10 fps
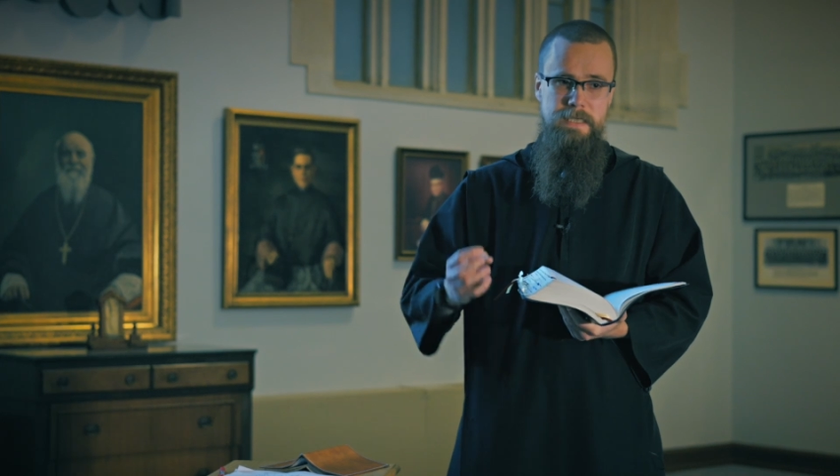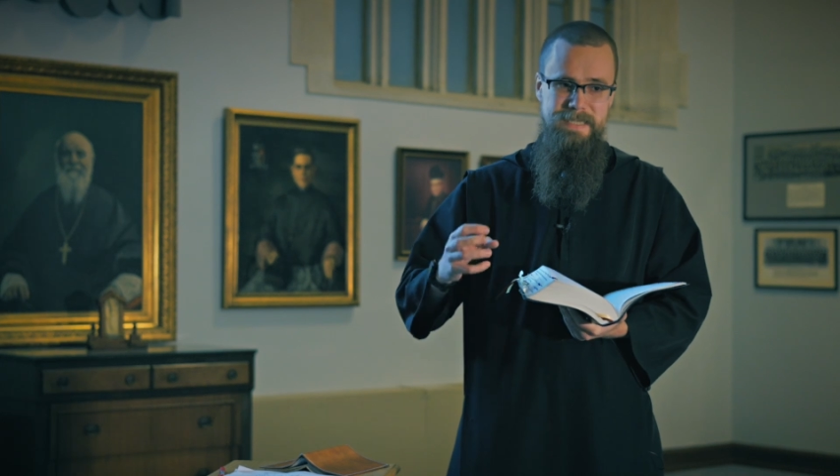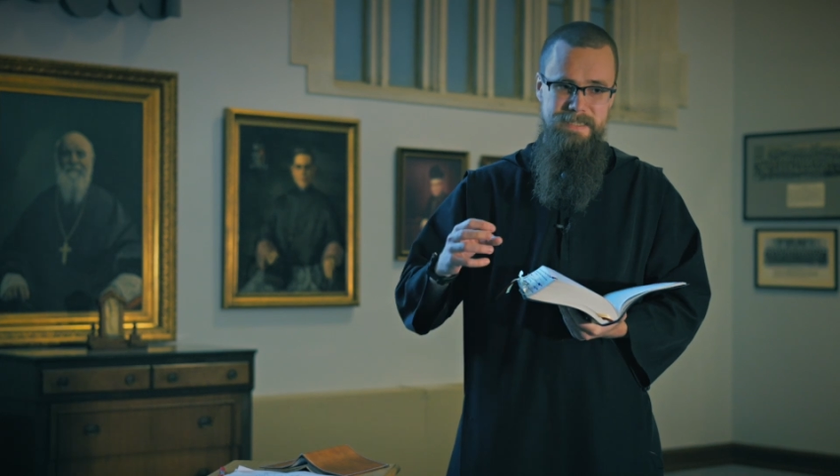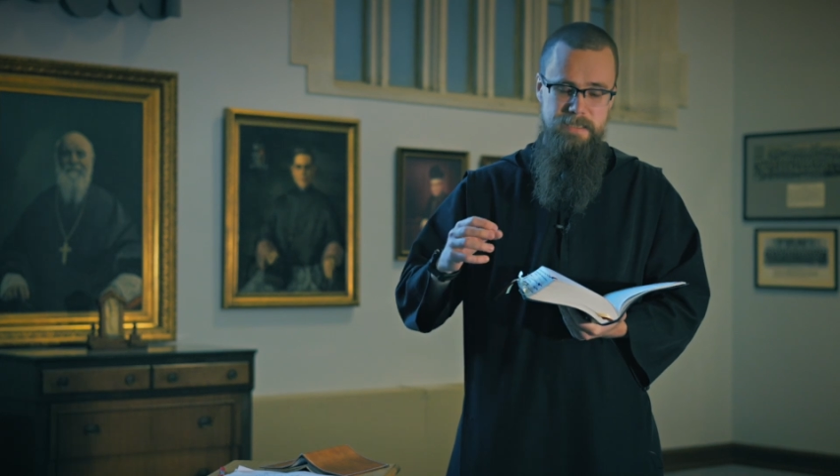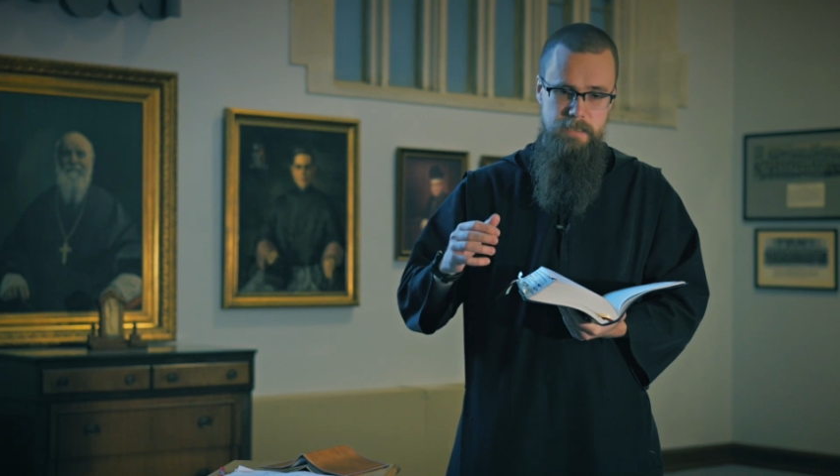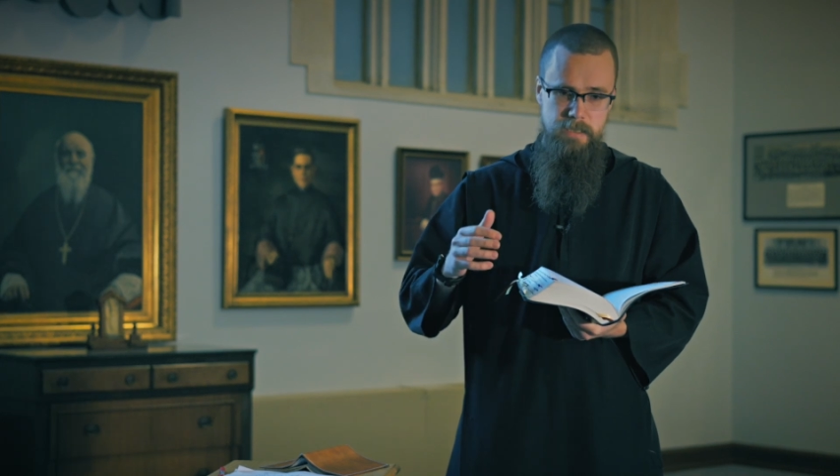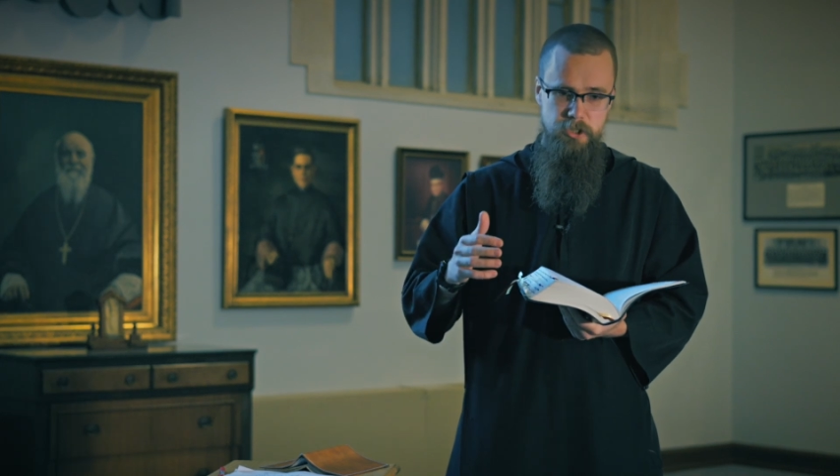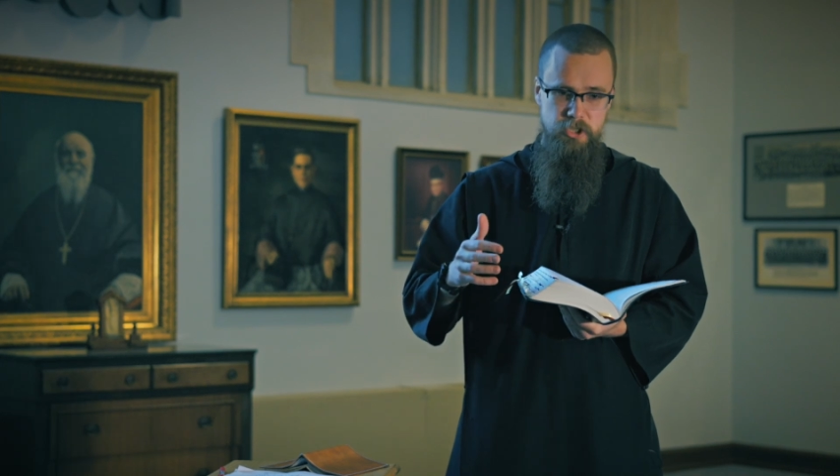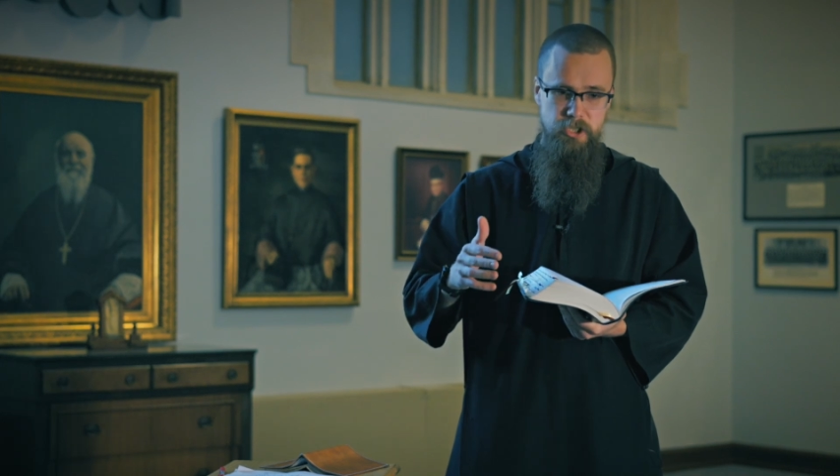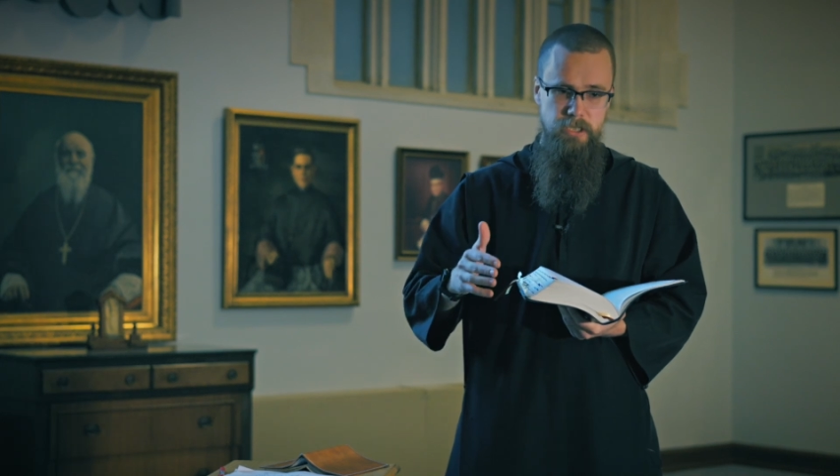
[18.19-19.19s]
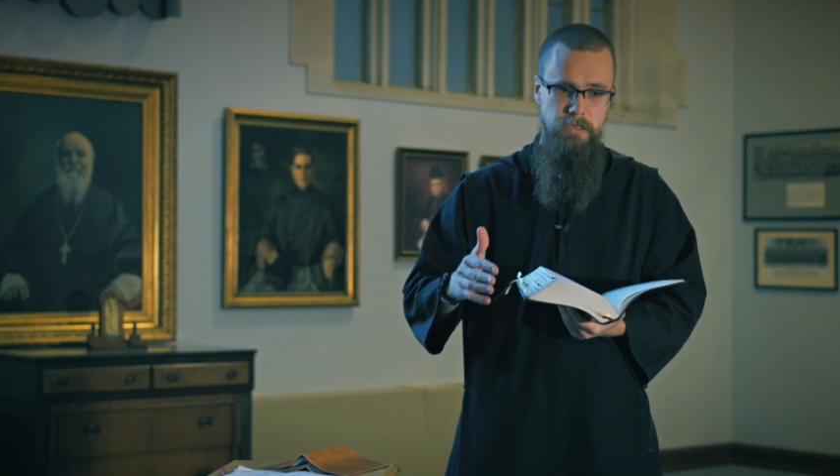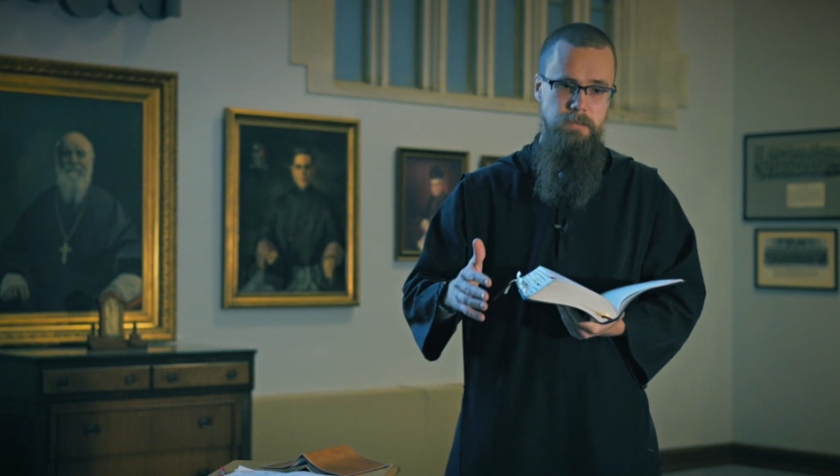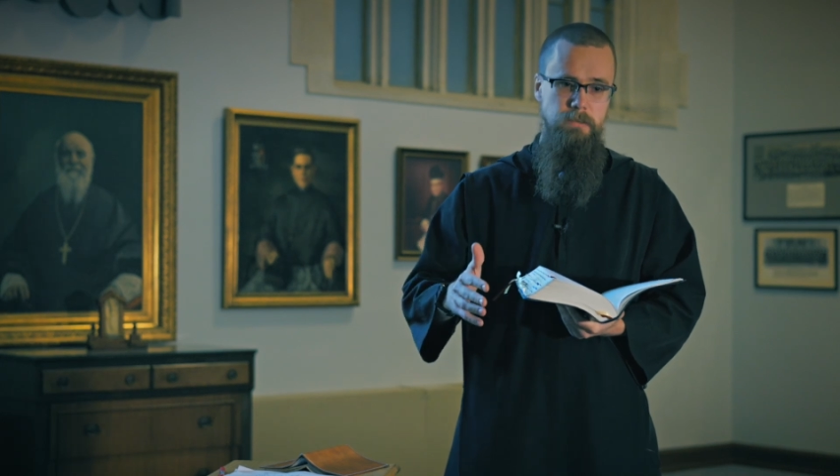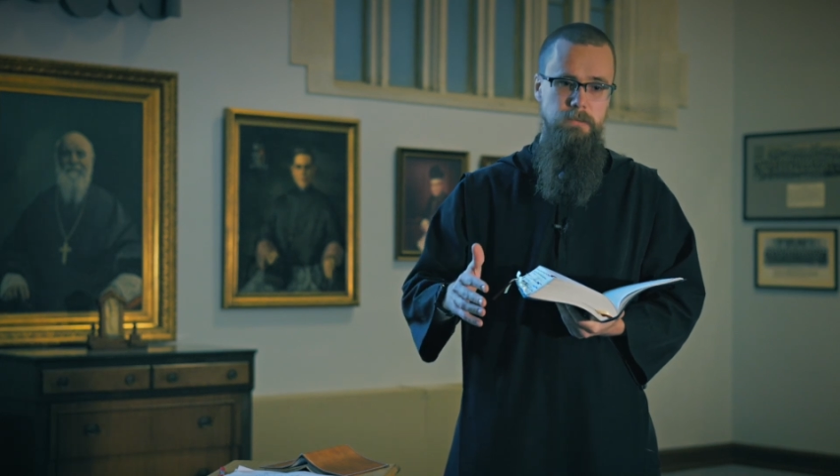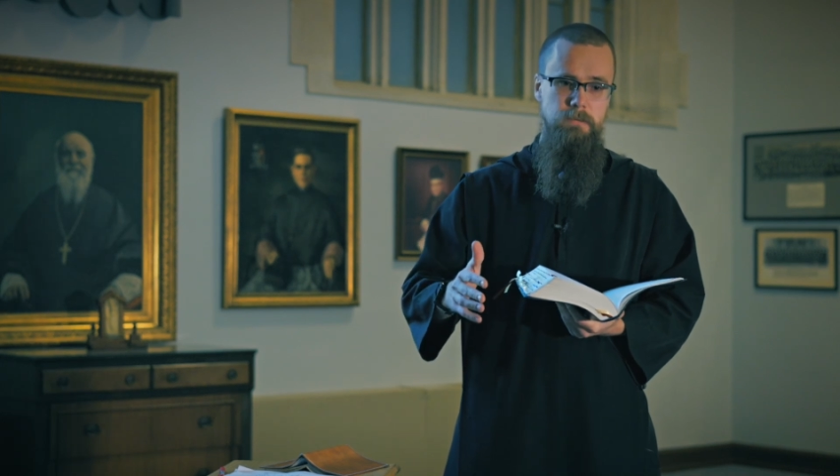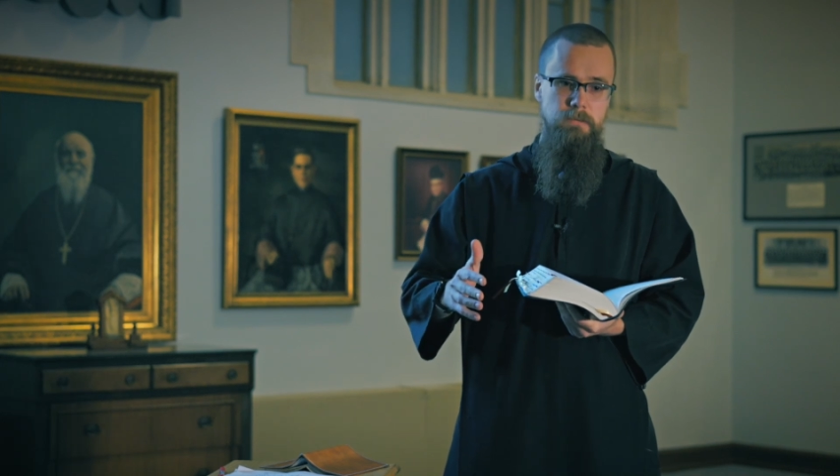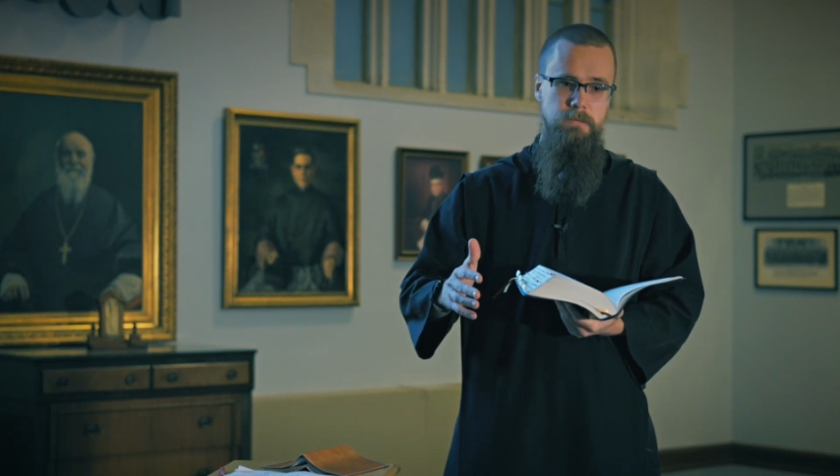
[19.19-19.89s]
is initiated.